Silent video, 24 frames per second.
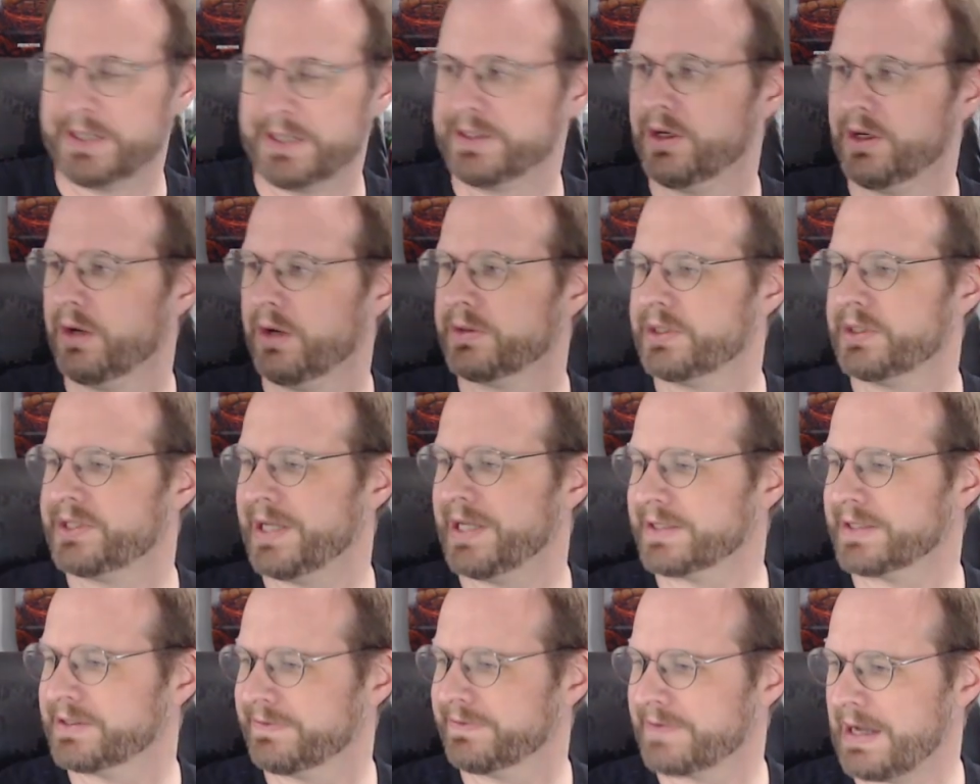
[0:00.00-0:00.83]

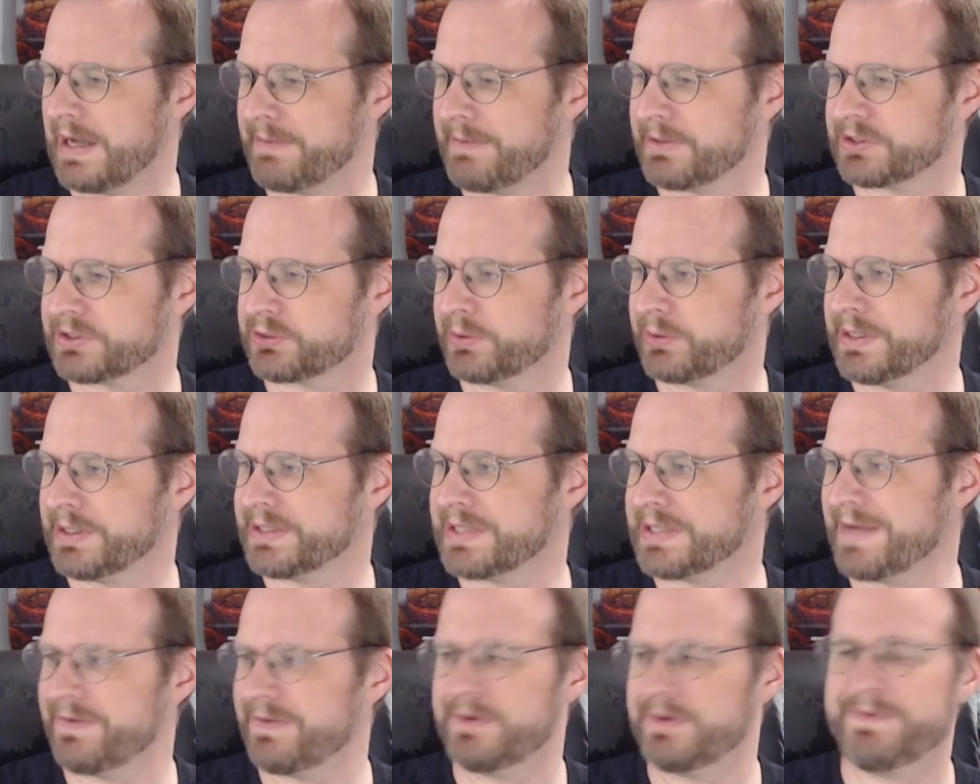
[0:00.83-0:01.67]
Detective Comics
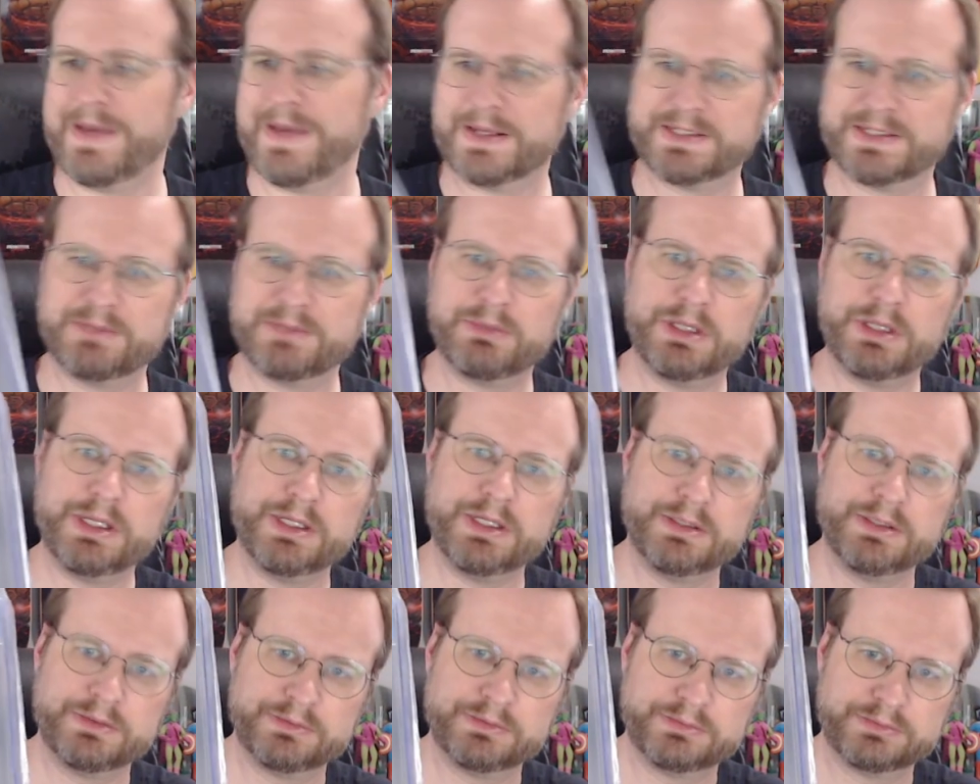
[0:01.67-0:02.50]
27 facsimile.
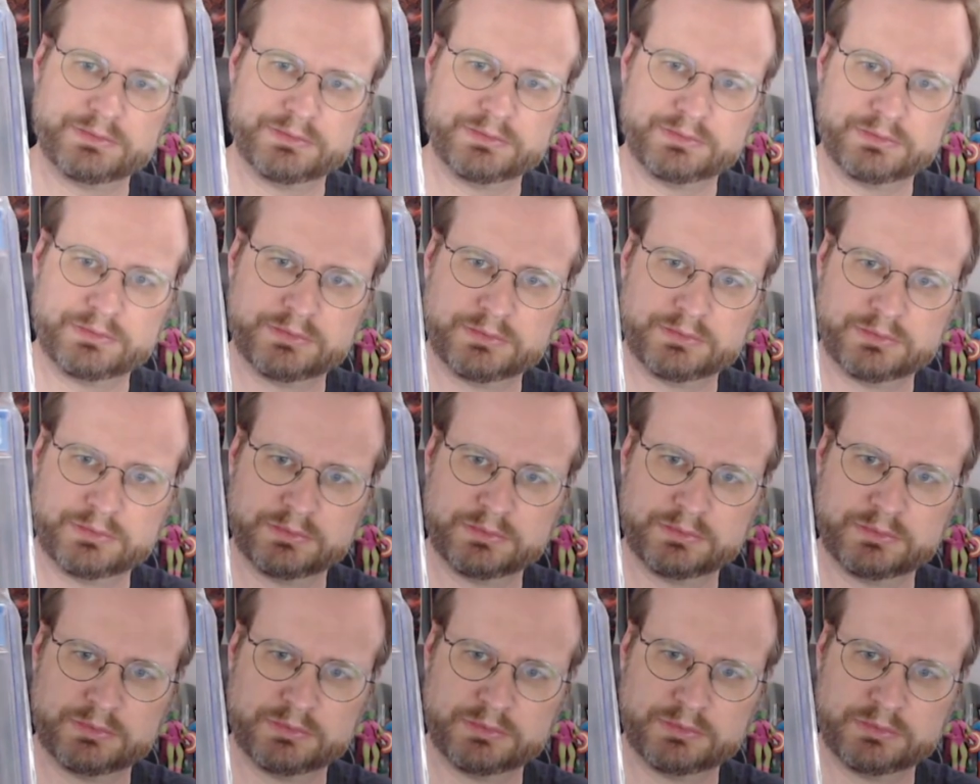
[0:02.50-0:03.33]

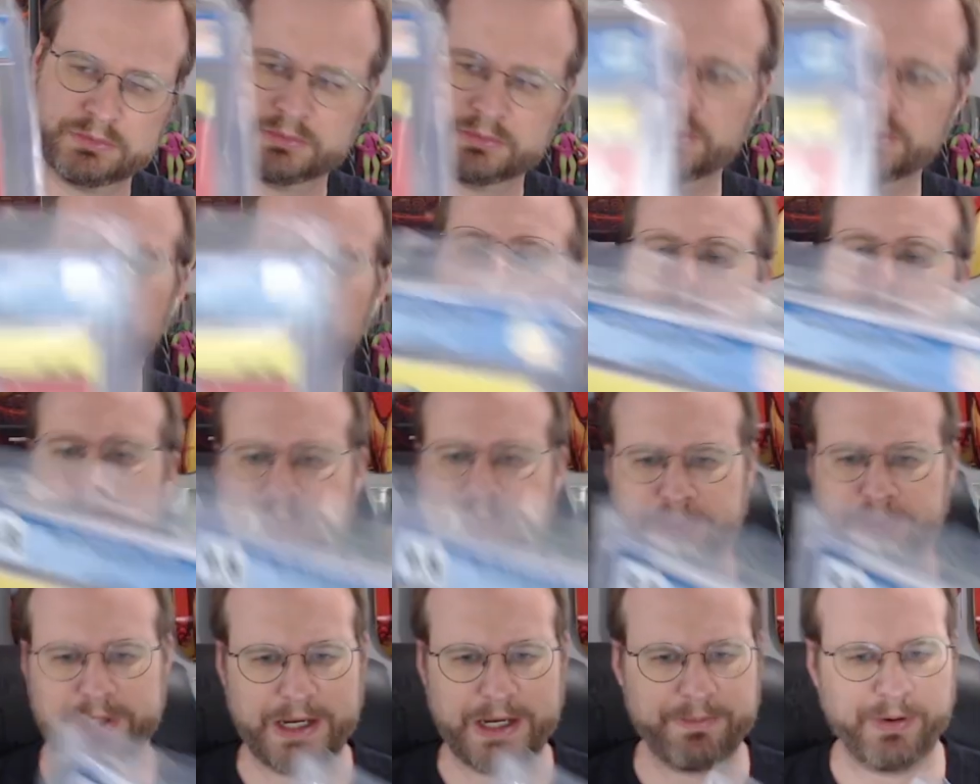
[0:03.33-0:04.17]
Oh,
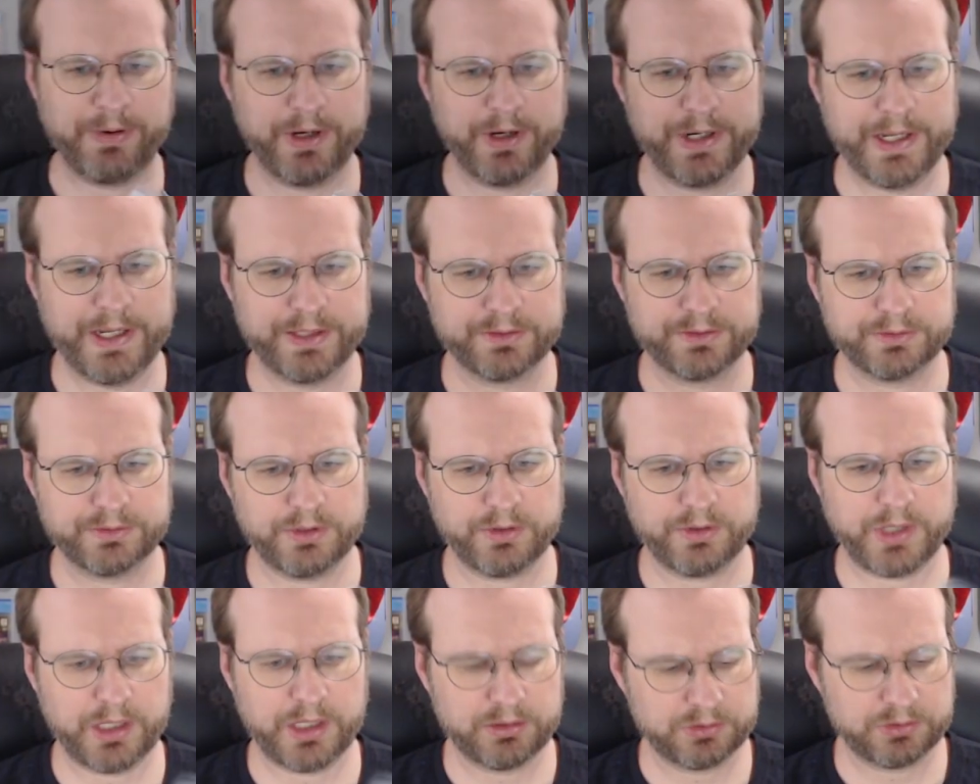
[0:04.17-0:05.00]
also a 9.8.
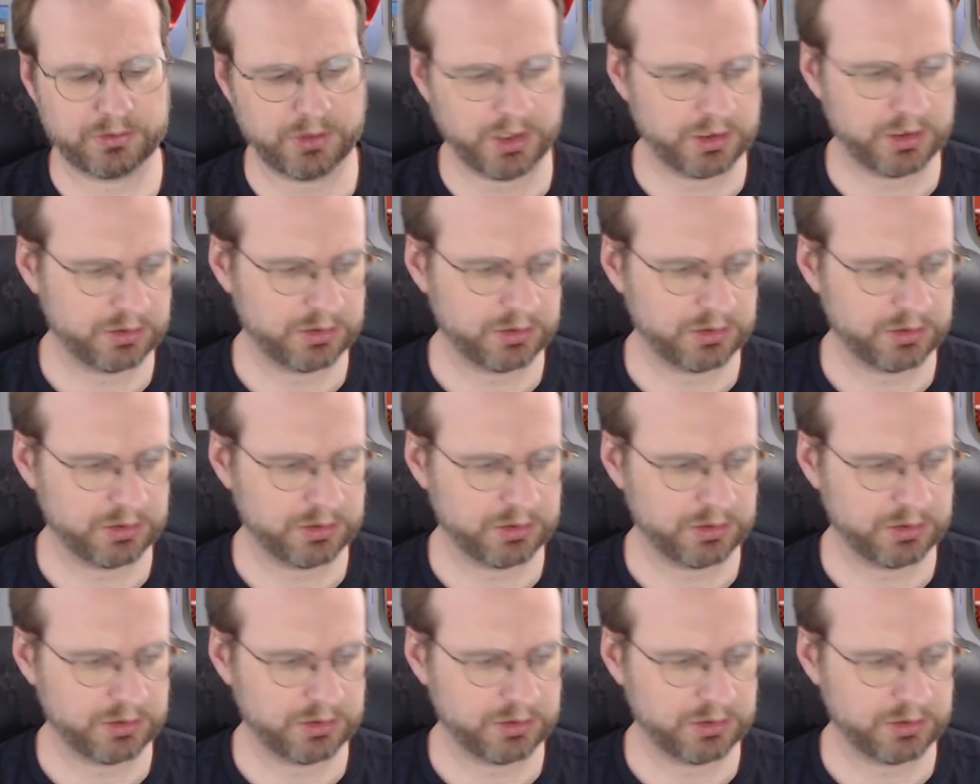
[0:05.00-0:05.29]
Okay, good.